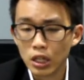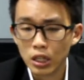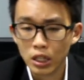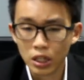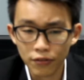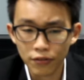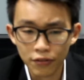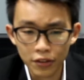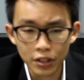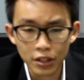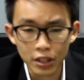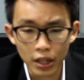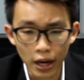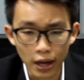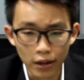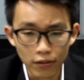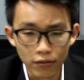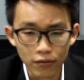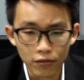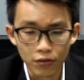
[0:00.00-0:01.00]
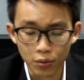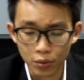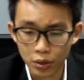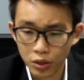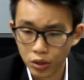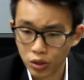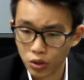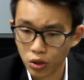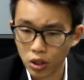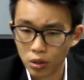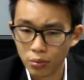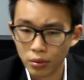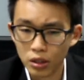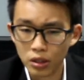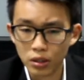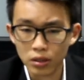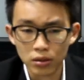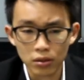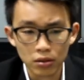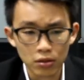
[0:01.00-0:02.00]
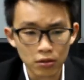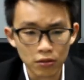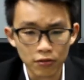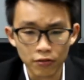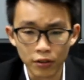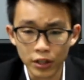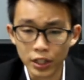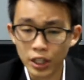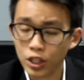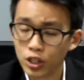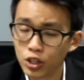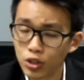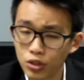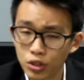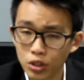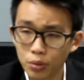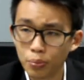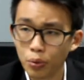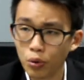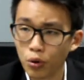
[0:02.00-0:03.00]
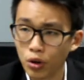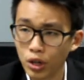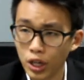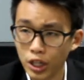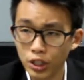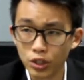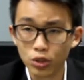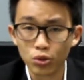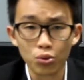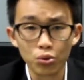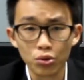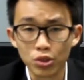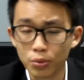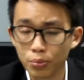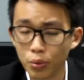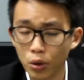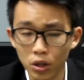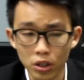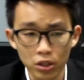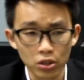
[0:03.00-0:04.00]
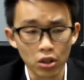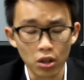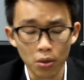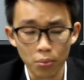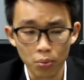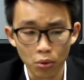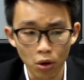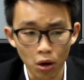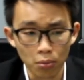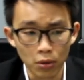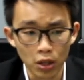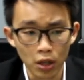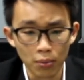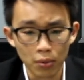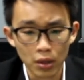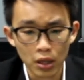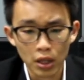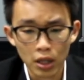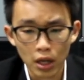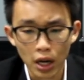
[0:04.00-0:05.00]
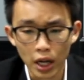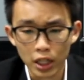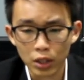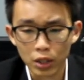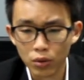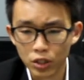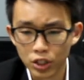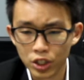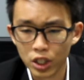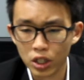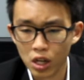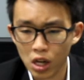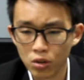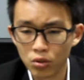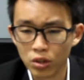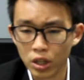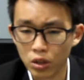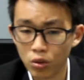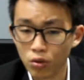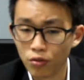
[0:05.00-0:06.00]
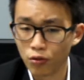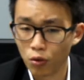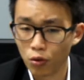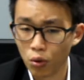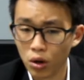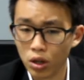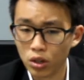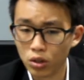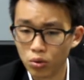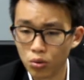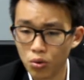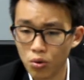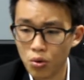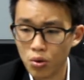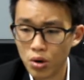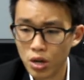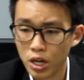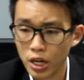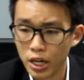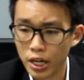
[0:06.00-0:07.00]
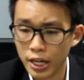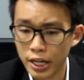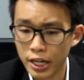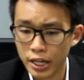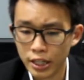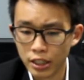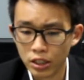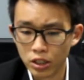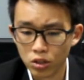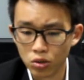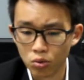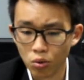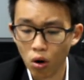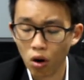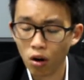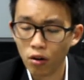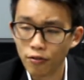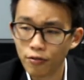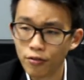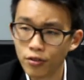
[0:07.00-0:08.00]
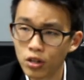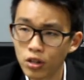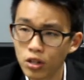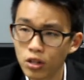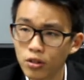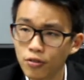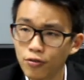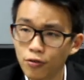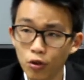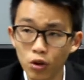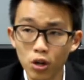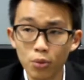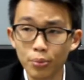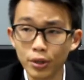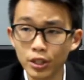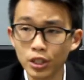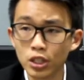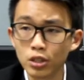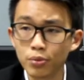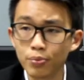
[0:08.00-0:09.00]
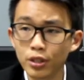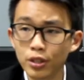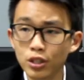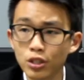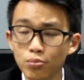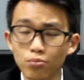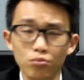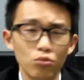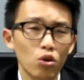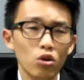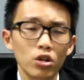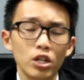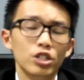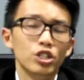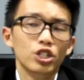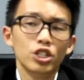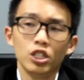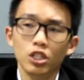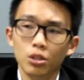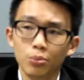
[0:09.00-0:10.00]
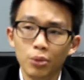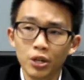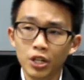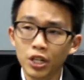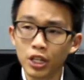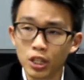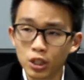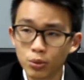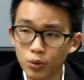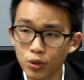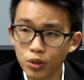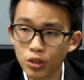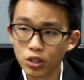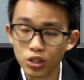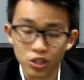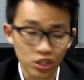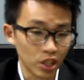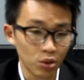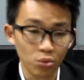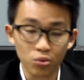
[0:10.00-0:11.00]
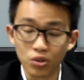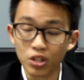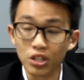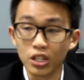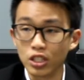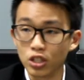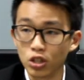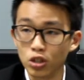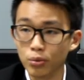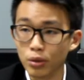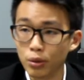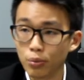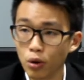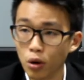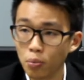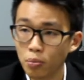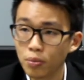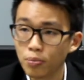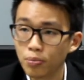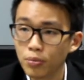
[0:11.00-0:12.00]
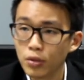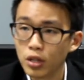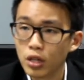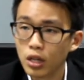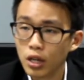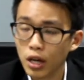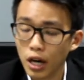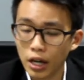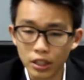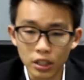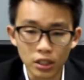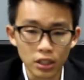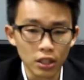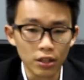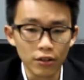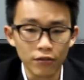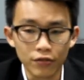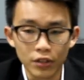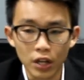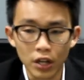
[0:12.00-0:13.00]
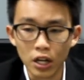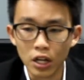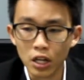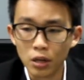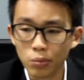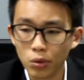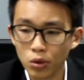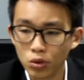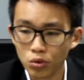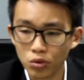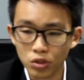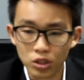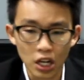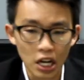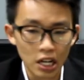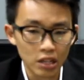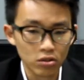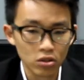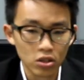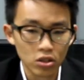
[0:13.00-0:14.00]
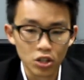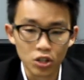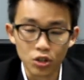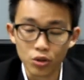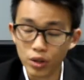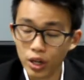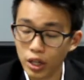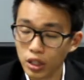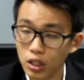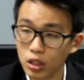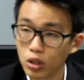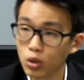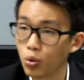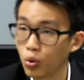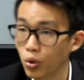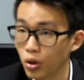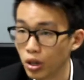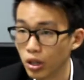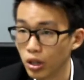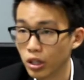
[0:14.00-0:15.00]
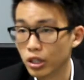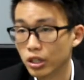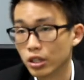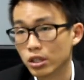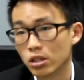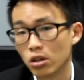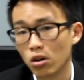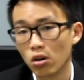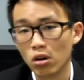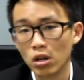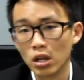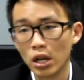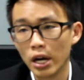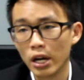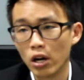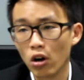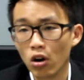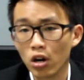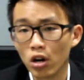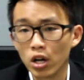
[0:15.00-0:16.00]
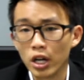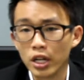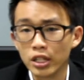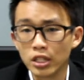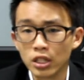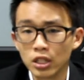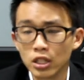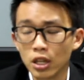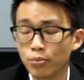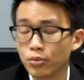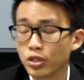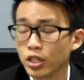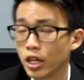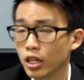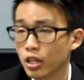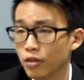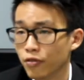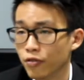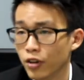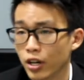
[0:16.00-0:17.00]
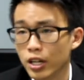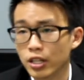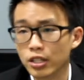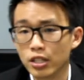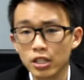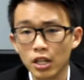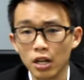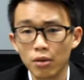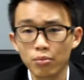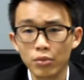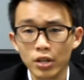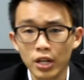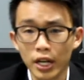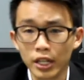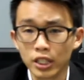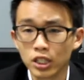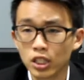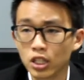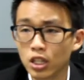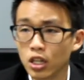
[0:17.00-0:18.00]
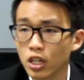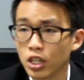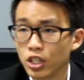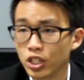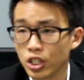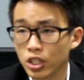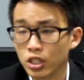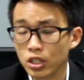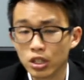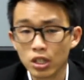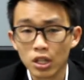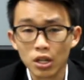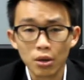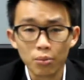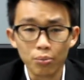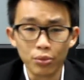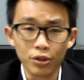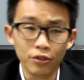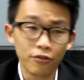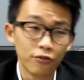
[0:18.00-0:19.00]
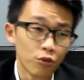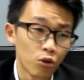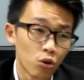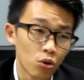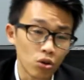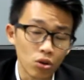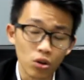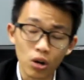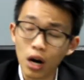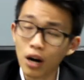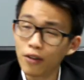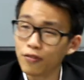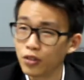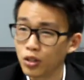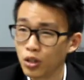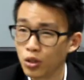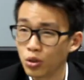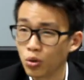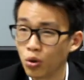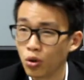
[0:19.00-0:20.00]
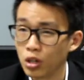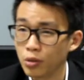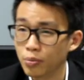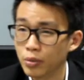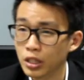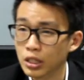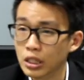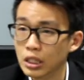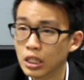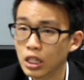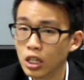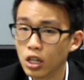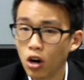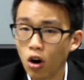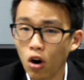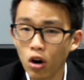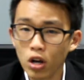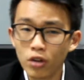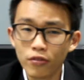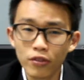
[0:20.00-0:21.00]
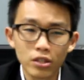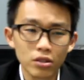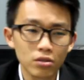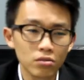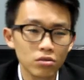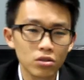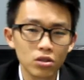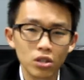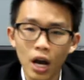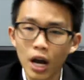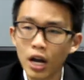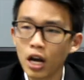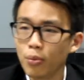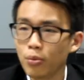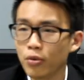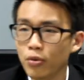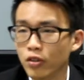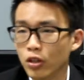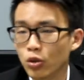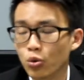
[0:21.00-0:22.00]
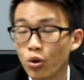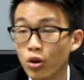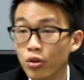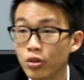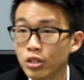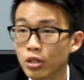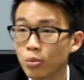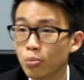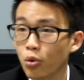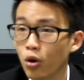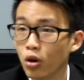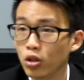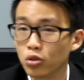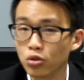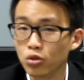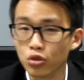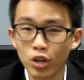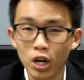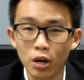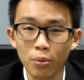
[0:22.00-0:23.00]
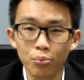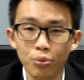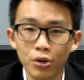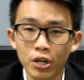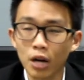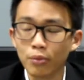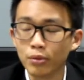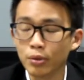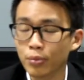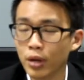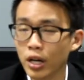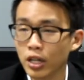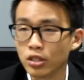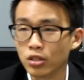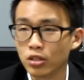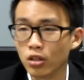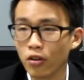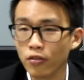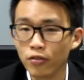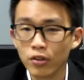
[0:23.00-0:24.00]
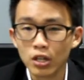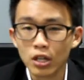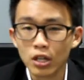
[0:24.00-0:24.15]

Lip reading: Given that from this tournament, financial support and school support is not a problem, I think what GNLU can look forward to is to offer foreign participants more than just a debating experience, because I don't think that's going to be a problem. I think if they are able to start creating tours or like organizing some side events, some excursions before or after the tournament, or even tie up with the tourism board to try and bring up the best of